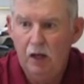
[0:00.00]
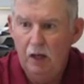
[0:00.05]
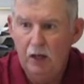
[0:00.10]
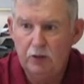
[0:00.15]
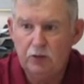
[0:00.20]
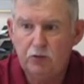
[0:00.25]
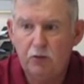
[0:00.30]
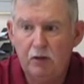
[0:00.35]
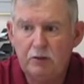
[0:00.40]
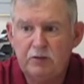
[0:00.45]
A
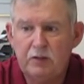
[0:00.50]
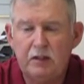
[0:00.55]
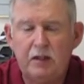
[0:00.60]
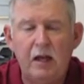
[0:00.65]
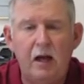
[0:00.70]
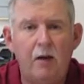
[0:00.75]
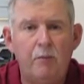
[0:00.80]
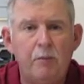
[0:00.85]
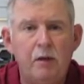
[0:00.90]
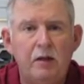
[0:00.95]
trust
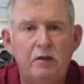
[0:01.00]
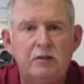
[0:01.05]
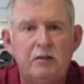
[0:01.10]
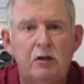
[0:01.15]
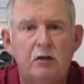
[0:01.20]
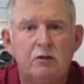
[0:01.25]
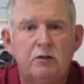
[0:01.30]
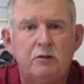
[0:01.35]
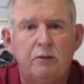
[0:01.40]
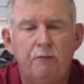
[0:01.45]
account means
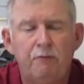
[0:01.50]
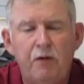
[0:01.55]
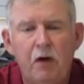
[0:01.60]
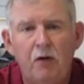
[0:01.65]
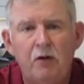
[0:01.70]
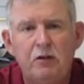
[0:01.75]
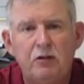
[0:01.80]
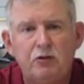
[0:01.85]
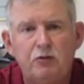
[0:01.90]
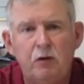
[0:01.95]
there are some
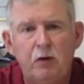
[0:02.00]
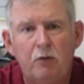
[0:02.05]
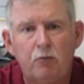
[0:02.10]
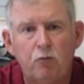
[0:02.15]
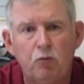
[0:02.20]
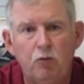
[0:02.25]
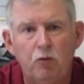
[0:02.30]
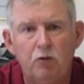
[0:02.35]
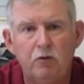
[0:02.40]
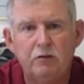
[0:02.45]
very strict
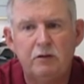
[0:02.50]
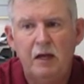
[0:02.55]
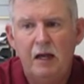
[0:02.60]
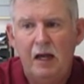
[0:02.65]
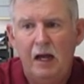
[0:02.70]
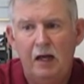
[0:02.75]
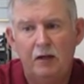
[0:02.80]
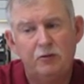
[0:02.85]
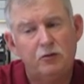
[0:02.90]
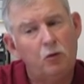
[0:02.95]
rules
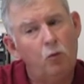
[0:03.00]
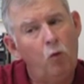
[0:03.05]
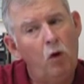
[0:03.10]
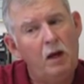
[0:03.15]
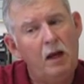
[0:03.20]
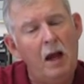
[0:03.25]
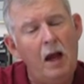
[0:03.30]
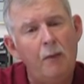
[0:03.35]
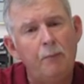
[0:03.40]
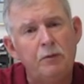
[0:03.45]
as to
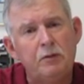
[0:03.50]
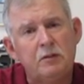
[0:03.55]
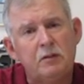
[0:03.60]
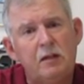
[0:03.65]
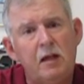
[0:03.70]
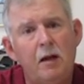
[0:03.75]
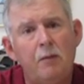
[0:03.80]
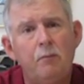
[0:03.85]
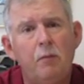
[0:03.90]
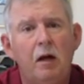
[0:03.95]
what happens to
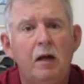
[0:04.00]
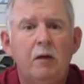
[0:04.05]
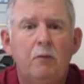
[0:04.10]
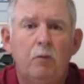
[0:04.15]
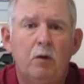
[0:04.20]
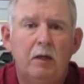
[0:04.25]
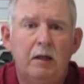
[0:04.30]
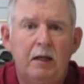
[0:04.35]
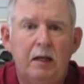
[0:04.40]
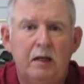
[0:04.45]
that money
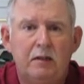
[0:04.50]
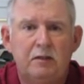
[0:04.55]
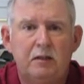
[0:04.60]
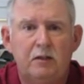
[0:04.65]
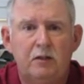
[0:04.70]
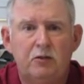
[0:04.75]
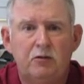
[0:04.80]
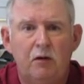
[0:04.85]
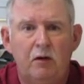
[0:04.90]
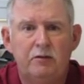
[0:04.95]
when it gets in
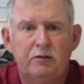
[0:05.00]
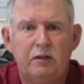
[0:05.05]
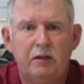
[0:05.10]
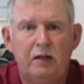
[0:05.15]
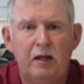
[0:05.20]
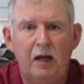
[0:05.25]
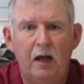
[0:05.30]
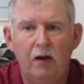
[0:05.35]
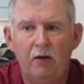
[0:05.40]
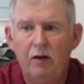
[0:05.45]
the trust
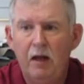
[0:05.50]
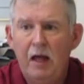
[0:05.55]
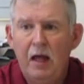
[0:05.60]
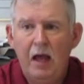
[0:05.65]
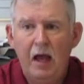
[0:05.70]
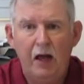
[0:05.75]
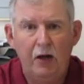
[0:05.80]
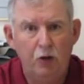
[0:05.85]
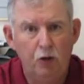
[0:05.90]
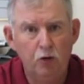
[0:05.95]
account,
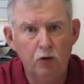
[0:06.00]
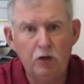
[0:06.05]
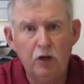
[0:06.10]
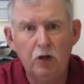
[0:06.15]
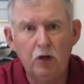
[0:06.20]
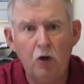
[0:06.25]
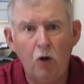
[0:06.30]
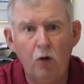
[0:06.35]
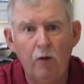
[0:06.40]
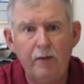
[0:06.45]
and who
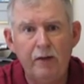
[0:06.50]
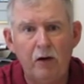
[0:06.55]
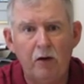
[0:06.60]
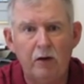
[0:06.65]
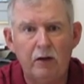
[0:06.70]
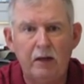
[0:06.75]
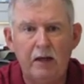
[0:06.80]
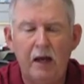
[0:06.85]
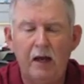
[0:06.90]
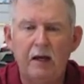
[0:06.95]
can go in there
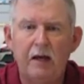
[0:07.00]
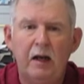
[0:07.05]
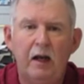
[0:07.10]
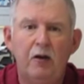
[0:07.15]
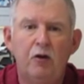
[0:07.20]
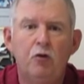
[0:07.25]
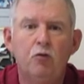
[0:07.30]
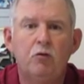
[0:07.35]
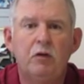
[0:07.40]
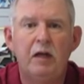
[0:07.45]
and get it
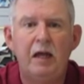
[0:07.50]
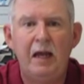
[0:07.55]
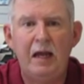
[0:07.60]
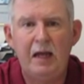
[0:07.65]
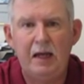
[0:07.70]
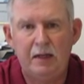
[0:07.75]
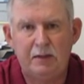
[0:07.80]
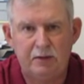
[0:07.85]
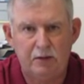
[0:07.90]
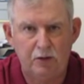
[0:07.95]
and who
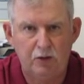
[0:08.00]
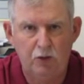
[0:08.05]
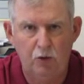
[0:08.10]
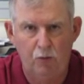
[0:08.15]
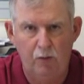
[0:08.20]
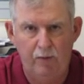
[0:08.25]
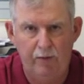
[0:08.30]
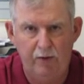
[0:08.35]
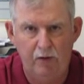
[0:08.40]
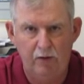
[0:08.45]
can't
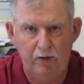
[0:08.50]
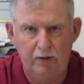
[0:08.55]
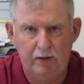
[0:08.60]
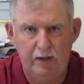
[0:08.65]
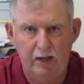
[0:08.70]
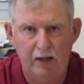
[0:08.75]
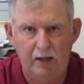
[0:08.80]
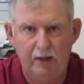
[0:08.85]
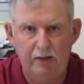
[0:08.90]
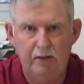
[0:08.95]
go in there and
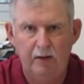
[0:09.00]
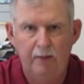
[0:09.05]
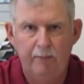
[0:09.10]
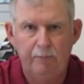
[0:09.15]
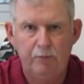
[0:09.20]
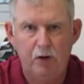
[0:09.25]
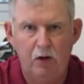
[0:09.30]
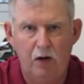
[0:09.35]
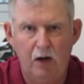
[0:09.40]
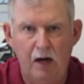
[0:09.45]
get it.
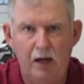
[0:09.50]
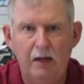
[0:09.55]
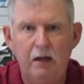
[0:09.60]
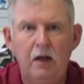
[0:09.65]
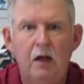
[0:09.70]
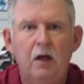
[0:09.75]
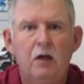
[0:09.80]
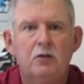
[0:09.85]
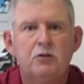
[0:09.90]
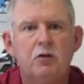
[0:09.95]
All right,
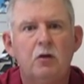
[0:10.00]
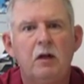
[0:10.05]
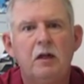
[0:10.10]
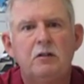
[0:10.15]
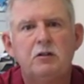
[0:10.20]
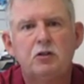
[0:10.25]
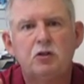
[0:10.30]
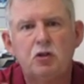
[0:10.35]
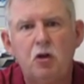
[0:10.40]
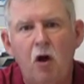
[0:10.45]
so
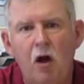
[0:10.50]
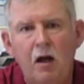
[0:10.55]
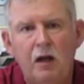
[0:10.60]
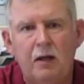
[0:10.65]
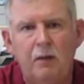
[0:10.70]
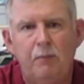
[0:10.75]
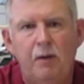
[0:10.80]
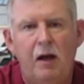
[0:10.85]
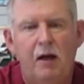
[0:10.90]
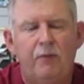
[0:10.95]
let's talk
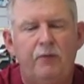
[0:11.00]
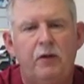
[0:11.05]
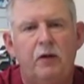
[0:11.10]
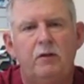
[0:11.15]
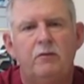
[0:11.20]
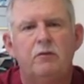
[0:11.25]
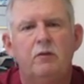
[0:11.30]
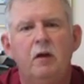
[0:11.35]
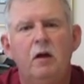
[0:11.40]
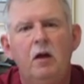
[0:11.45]
about
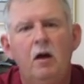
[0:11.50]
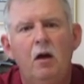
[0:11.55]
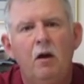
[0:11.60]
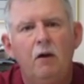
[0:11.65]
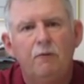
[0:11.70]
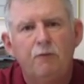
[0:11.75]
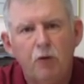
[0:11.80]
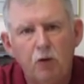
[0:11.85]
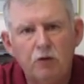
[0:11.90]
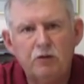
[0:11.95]
this.
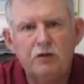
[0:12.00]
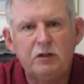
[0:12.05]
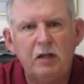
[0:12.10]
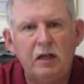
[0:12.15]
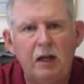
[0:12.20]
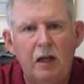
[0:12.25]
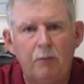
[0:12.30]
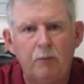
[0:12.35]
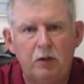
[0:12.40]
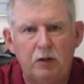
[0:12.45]
First
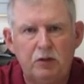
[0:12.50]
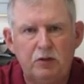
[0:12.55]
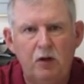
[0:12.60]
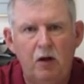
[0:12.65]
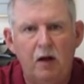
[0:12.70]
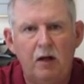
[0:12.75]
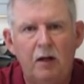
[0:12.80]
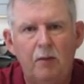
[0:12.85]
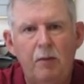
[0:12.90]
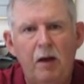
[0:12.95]
thing I'm going to
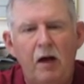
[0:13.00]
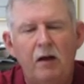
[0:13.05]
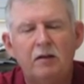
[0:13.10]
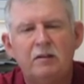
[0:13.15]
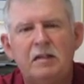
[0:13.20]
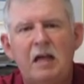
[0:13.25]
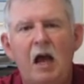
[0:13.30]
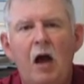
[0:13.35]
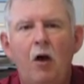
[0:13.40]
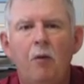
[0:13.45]
talk about
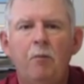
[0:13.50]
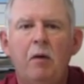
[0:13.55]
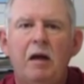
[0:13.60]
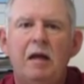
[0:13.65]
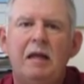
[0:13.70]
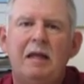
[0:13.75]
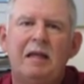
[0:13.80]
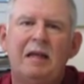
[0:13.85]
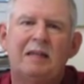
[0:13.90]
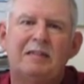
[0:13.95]
is how
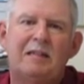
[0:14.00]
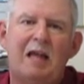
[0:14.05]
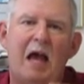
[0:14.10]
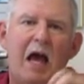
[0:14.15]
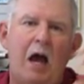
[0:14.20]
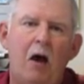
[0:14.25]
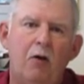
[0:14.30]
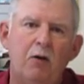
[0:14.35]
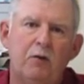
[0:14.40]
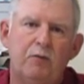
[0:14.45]
money gets
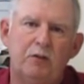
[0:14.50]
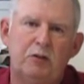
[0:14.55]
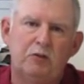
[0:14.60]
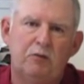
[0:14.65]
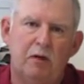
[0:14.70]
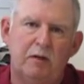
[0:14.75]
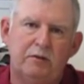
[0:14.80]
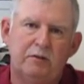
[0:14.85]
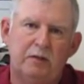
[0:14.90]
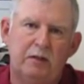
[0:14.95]
out of a
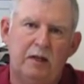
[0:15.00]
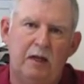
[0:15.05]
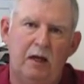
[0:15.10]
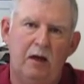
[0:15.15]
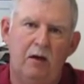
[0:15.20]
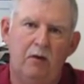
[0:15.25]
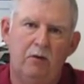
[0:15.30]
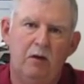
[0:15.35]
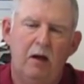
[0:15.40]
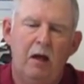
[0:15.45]
trust
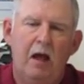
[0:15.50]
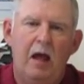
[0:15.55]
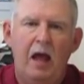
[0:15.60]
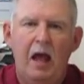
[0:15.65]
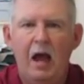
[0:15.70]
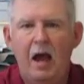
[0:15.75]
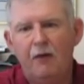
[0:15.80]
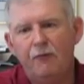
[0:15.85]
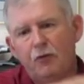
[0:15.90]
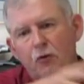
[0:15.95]
account
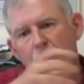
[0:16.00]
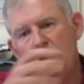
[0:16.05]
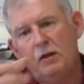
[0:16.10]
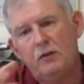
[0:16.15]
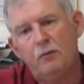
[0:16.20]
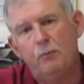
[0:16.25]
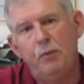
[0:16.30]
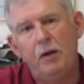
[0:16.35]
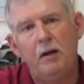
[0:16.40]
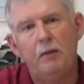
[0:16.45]
after
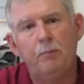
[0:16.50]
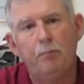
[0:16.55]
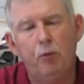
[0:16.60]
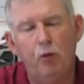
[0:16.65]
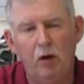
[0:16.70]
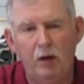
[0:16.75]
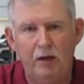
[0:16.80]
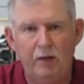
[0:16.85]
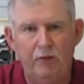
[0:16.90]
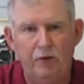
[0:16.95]
it's been
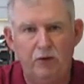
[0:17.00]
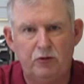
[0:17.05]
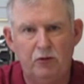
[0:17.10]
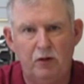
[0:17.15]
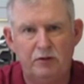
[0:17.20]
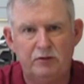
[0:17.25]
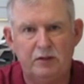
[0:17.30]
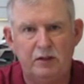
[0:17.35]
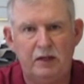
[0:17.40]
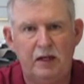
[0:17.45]
put in the
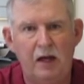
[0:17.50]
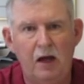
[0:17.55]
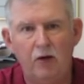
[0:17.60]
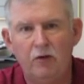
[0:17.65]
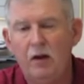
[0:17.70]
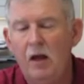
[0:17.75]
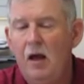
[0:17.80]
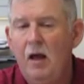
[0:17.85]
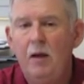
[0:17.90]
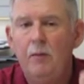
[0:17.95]
trust
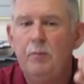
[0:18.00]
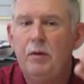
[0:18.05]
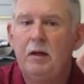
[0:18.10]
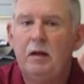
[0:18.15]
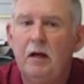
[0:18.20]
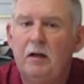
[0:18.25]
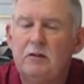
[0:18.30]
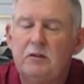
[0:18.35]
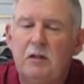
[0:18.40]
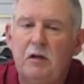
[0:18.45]
account,
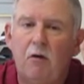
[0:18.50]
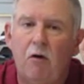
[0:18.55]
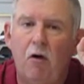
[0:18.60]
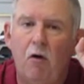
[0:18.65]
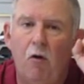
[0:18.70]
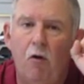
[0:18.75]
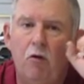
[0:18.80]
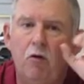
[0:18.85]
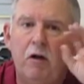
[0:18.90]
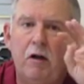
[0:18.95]
because there are
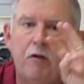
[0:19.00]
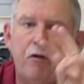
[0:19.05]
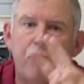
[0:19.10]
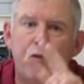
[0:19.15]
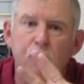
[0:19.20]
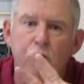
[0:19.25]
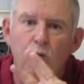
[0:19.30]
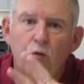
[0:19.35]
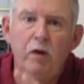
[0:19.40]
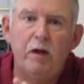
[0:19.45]
only
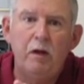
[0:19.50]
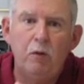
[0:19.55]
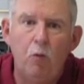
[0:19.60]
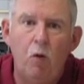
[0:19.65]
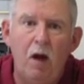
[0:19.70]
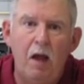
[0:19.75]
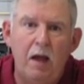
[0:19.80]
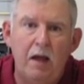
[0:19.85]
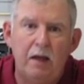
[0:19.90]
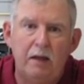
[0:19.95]
3
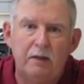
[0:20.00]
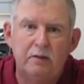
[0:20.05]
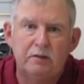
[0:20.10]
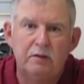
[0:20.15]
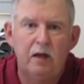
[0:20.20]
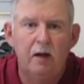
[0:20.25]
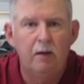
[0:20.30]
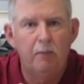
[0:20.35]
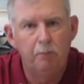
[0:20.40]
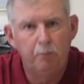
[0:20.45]

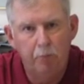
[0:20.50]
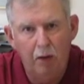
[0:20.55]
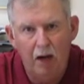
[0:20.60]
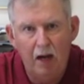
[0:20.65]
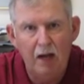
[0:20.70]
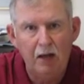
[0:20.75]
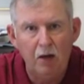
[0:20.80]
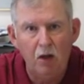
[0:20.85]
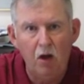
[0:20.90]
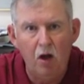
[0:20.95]
ways
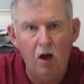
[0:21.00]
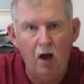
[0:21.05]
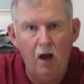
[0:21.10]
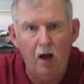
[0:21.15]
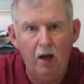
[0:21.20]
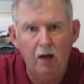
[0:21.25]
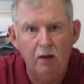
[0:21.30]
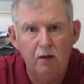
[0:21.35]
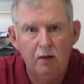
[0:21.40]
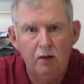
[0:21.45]
by
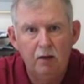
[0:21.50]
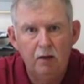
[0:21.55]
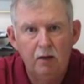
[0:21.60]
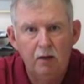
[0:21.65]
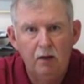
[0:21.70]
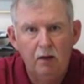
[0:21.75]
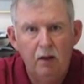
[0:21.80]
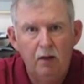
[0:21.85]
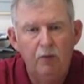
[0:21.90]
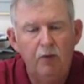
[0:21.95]
law
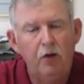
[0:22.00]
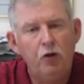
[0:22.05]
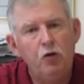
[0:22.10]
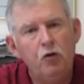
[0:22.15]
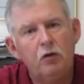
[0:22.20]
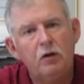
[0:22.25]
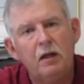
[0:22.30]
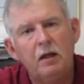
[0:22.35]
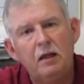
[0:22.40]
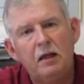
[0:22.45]
that
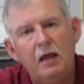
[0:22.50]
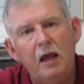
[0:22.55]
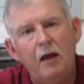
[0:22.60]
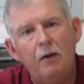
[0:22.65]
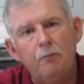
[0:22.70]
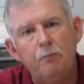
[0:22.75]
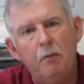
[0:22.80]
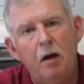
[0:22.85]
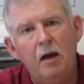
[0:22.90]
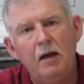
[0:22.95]
you can
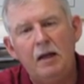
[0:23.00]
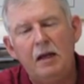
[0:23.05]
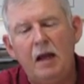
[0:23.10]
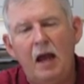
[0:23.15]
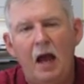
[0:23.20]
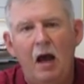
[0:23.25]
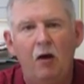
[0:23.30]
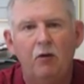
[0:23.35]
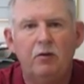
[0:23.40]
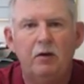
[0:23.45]
get money
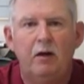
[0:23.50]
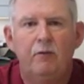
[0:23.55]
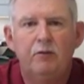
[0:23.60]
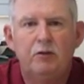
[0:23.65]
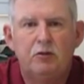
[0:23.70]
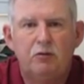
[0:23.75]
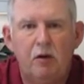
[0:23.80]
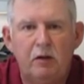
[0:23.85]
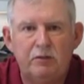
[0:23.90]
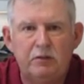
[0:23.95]
out of a
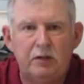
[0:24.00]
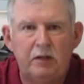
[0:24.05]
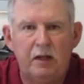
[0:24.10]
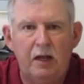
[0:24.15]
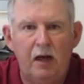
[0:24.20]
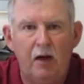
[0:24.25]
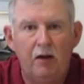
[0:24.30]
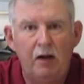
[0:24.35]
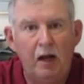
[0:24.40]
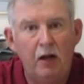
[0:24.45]
trust account.